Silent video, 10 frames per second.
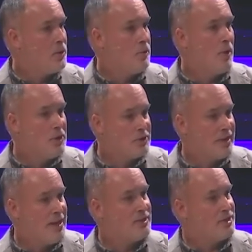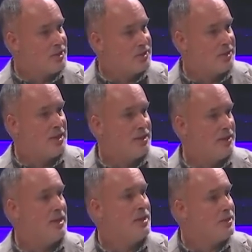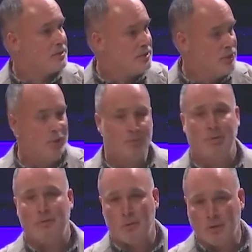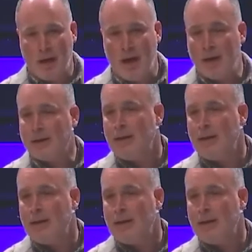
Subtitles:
who understands his sin and his guilt before God.